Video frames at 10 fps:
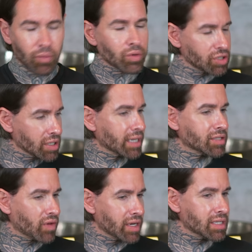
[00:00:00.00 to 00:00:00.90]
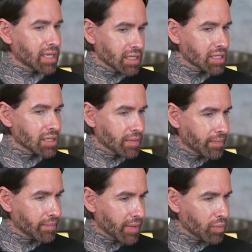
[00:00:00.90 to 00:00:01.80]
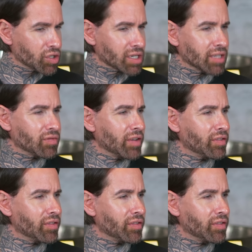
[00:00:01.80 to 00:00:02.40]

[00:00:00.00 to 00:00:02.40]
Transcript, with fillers: What do you classify as niche? And what do you classify as